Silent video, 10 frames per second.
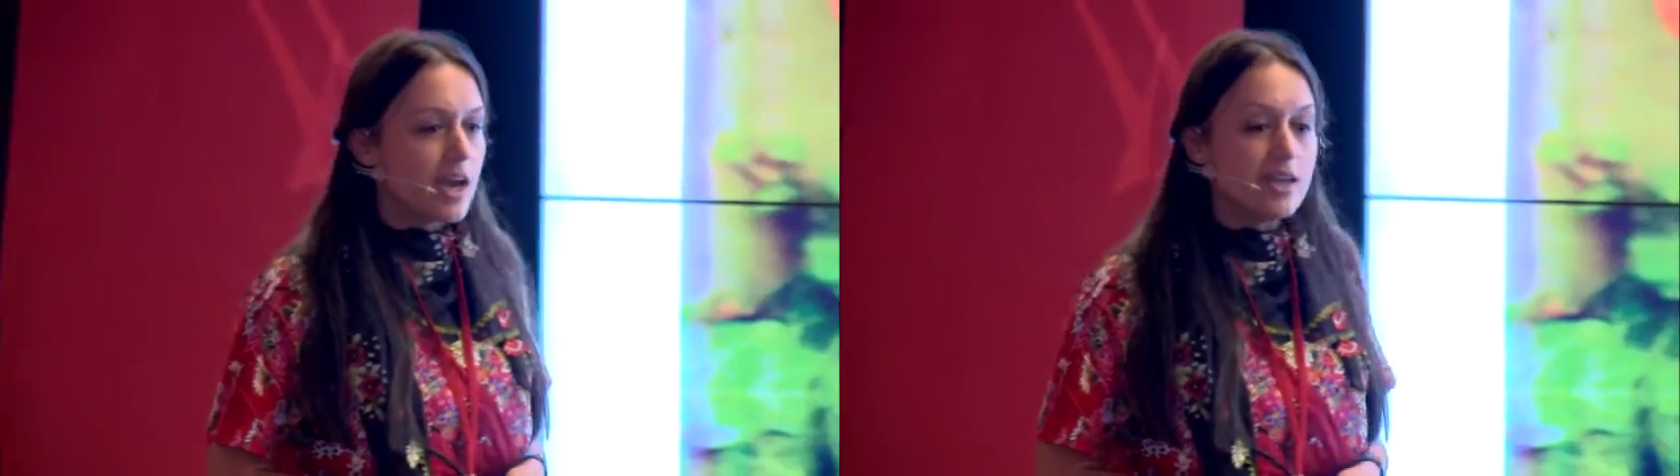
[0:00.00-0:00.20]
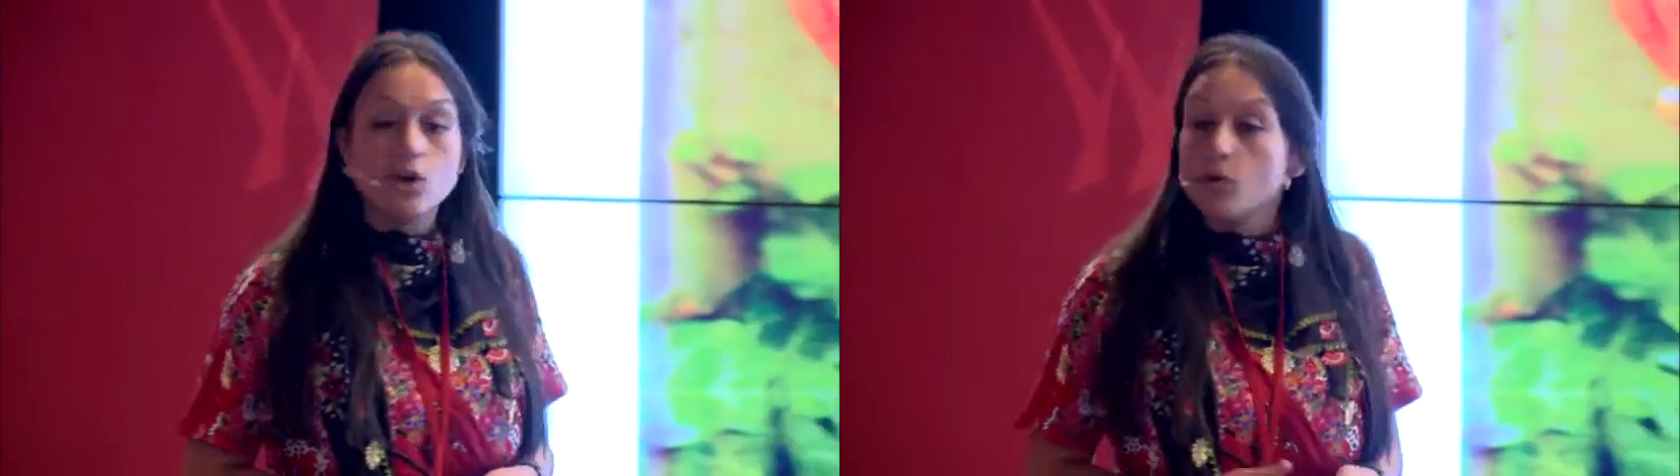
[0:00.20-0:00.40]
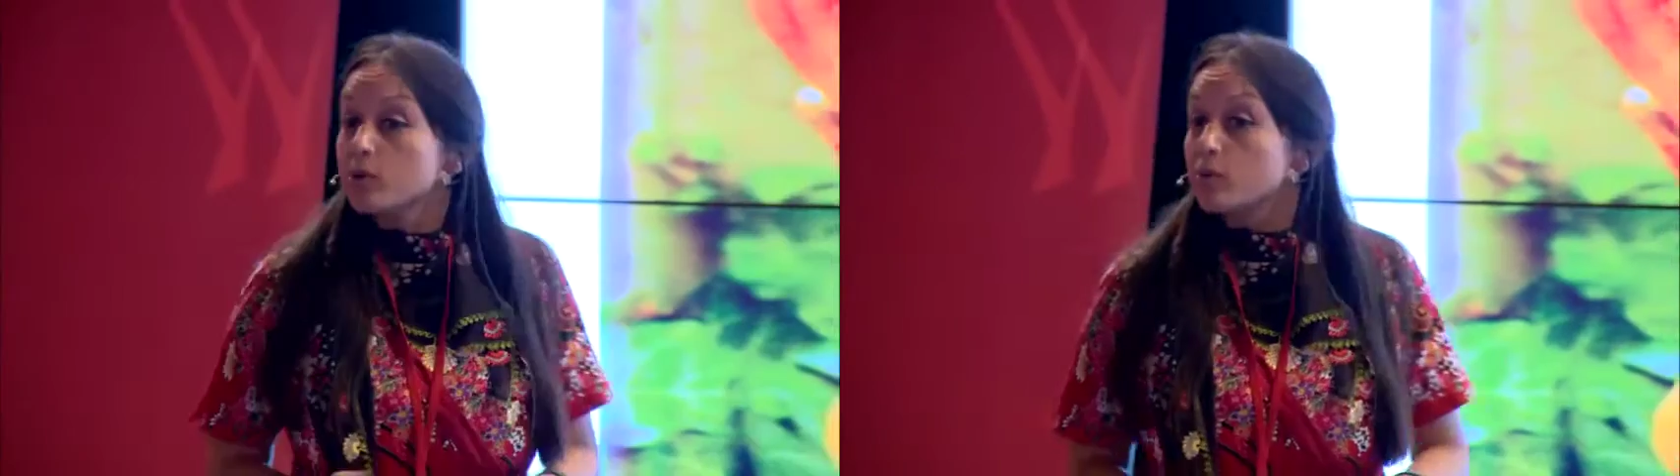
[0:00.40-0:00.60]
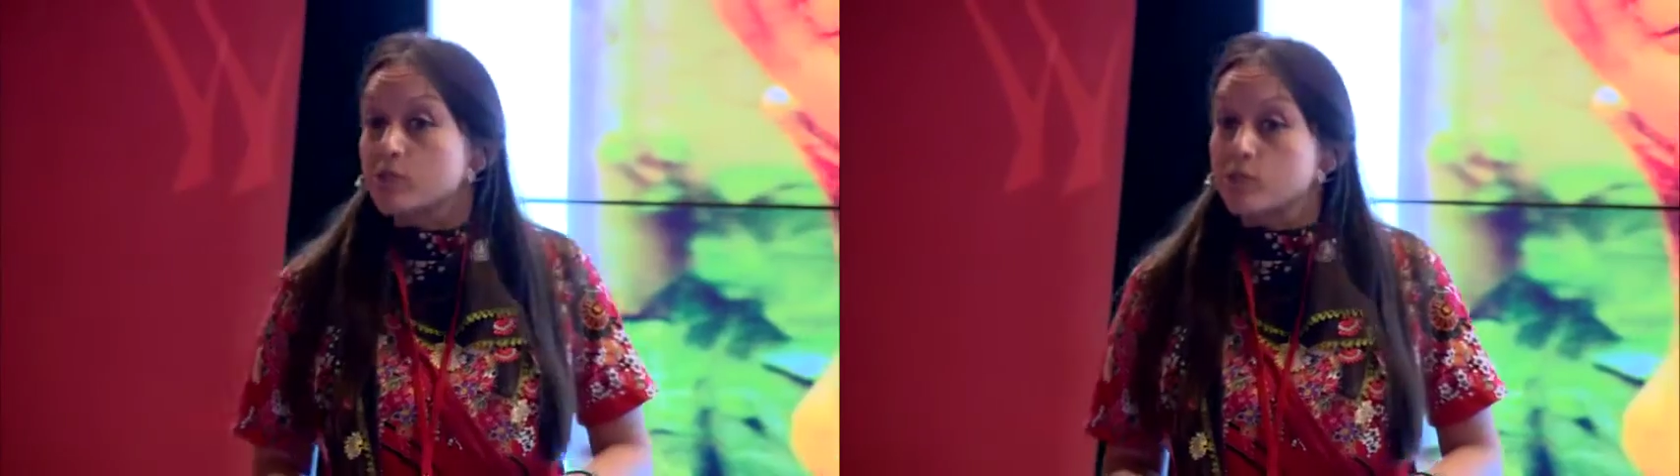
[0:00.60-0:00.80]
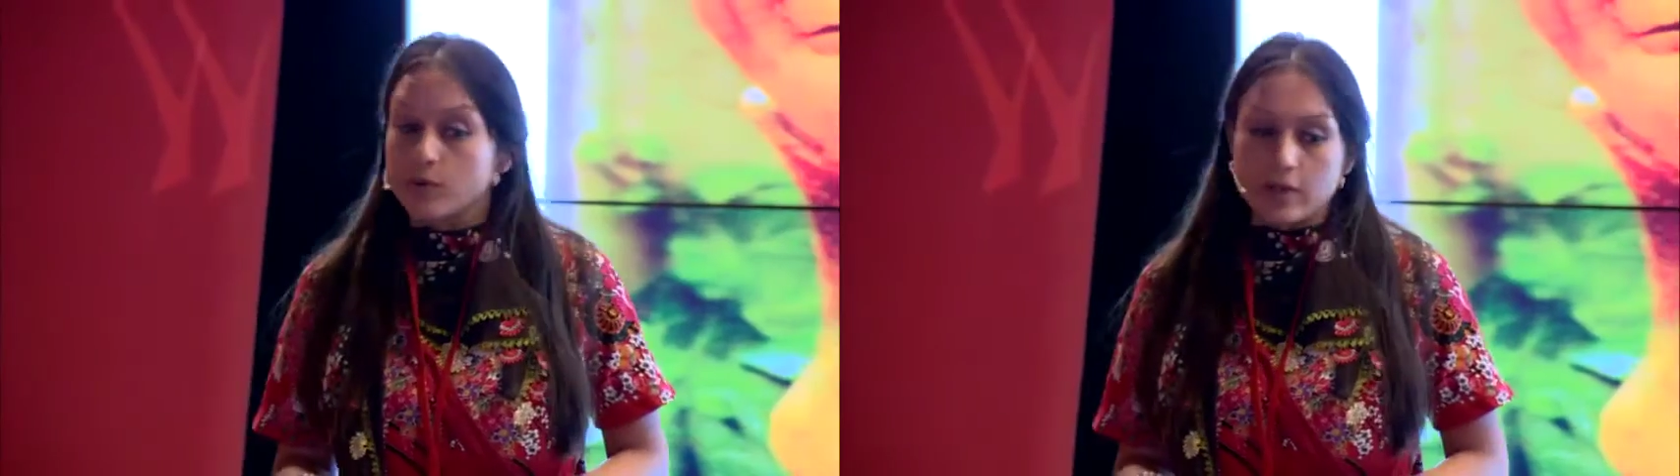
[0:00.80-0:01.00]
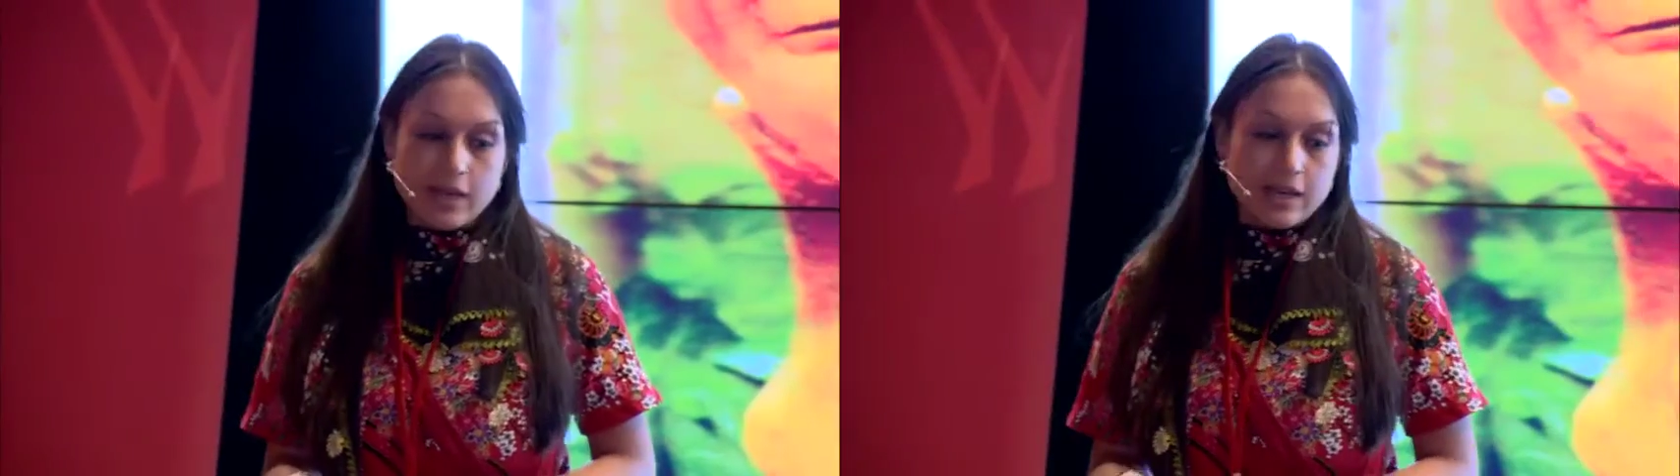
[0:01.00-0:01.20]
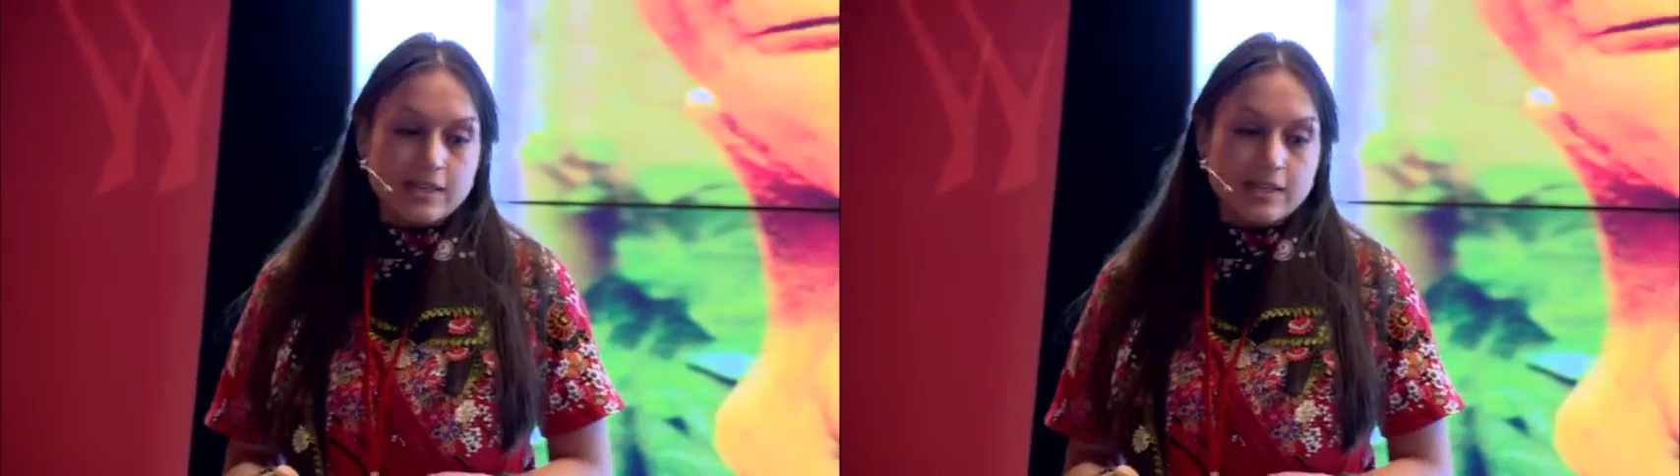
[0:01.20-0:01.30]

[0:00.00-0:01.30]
and no one was doing it.